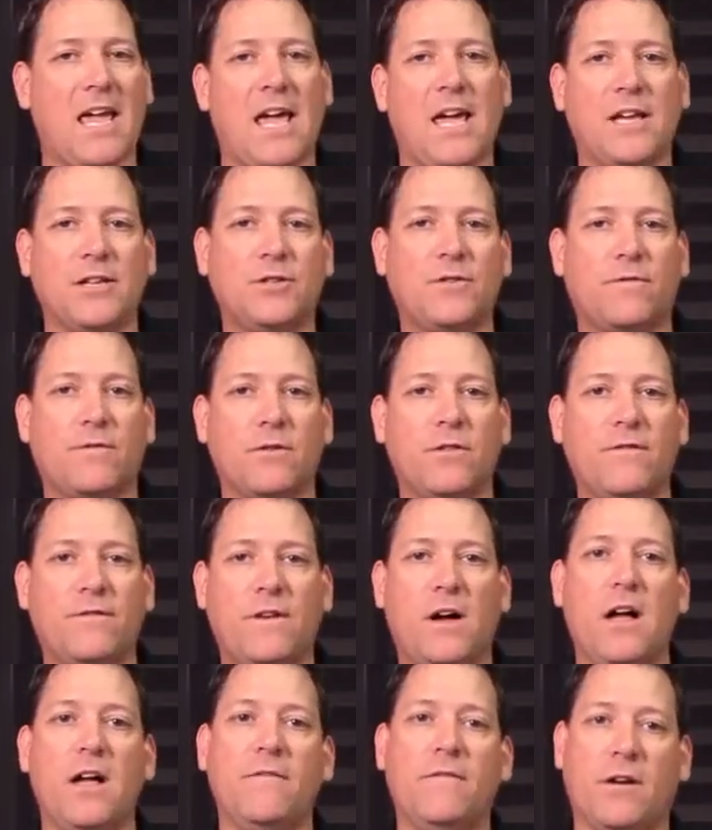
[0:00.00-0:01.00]
gauge for the
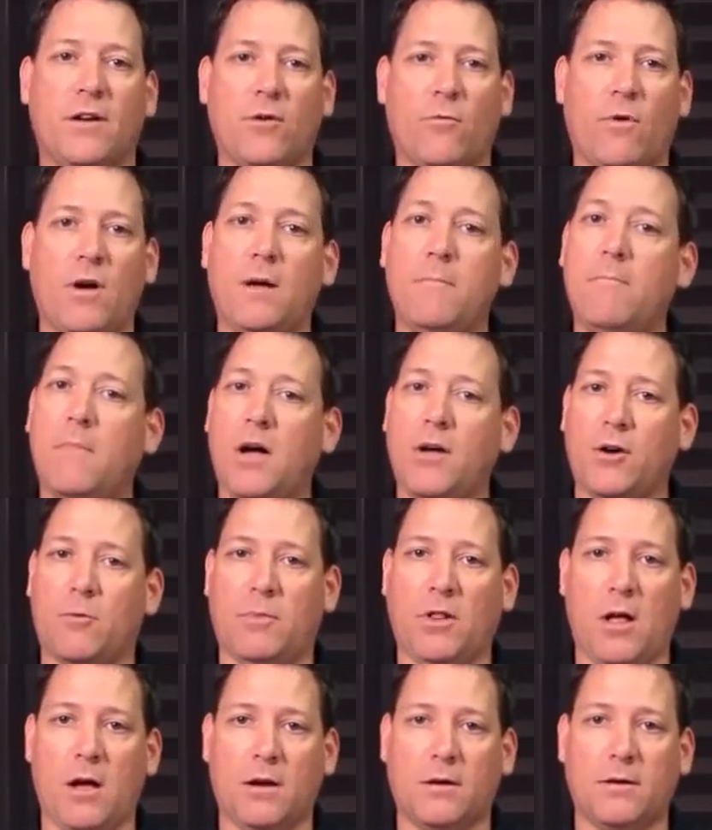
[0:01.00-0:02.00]
500 watt
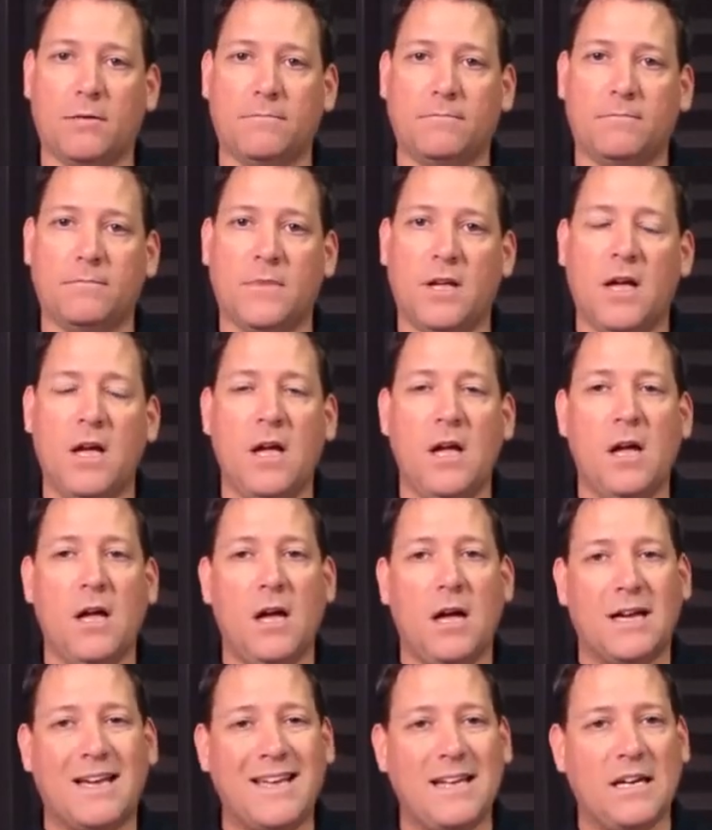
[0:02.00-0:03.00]
monoblock.
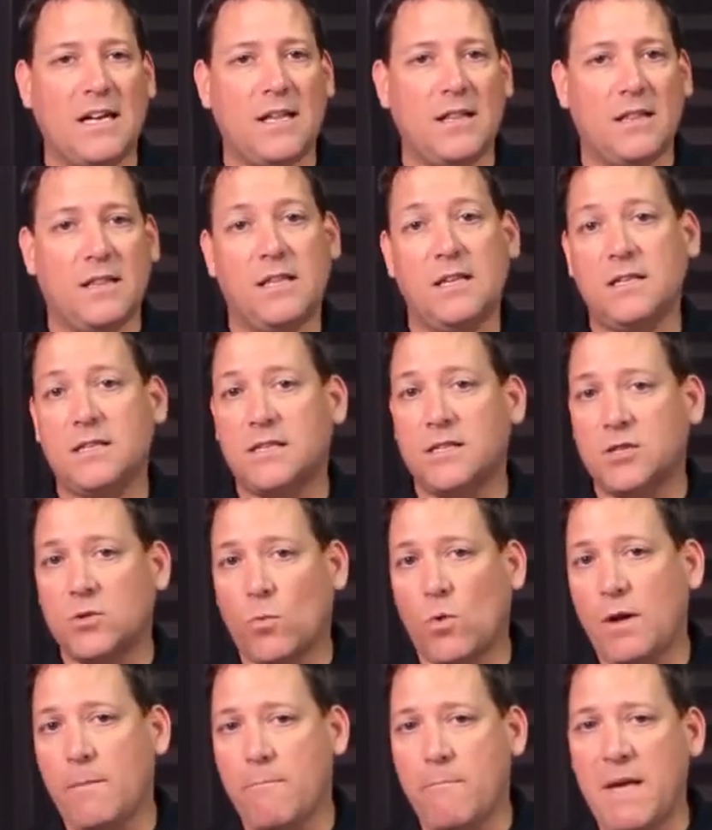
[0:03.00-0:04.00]
Again, this is
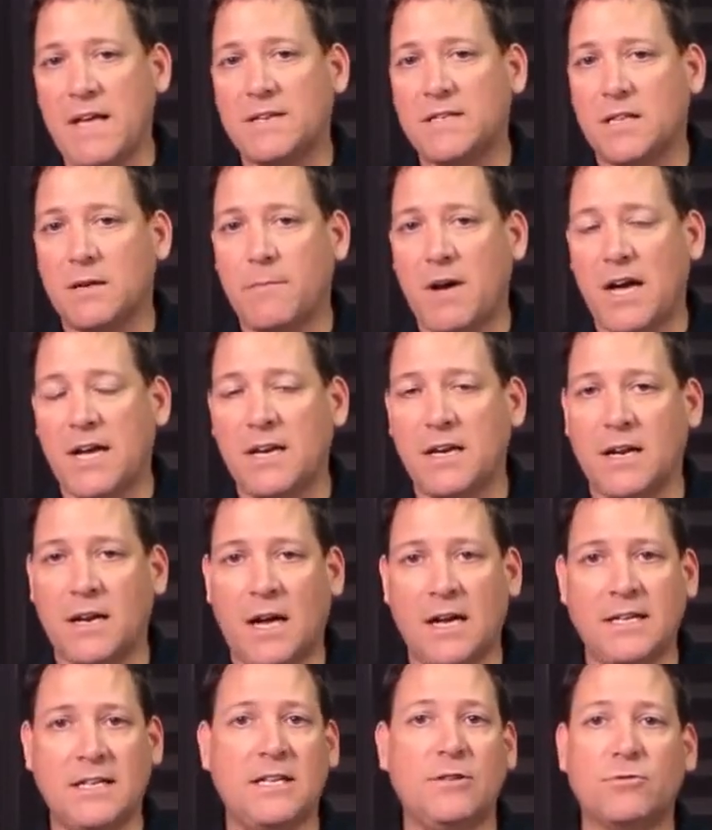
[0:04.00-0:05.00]
what makes them an
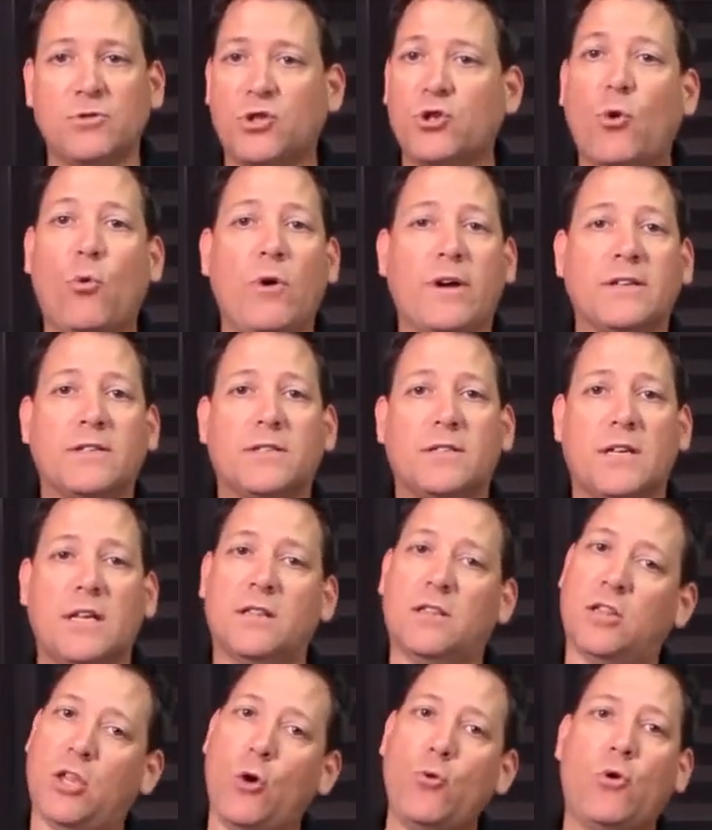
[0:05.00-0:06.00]
ideal choice
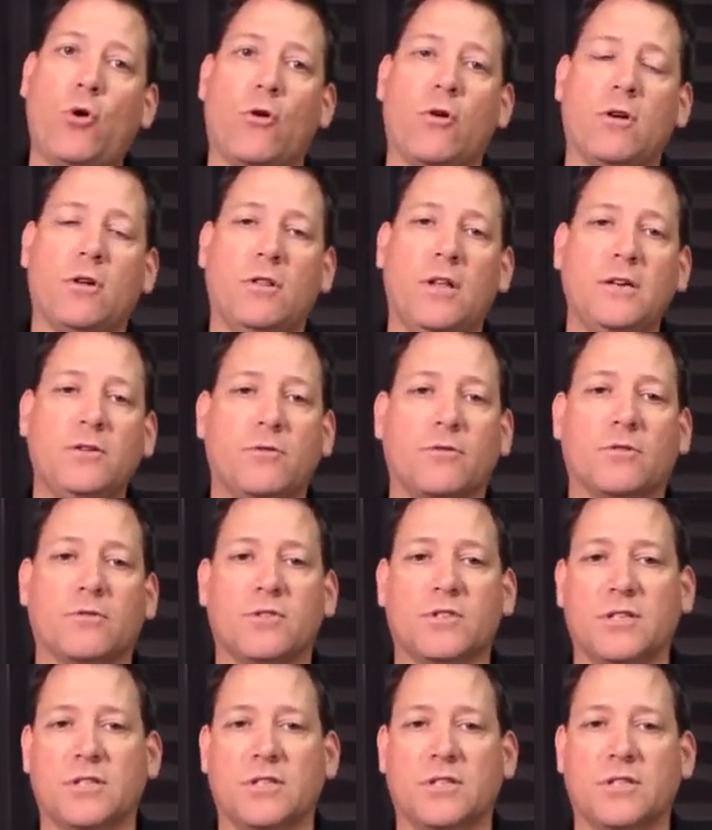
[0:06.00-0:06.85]
in low current electrical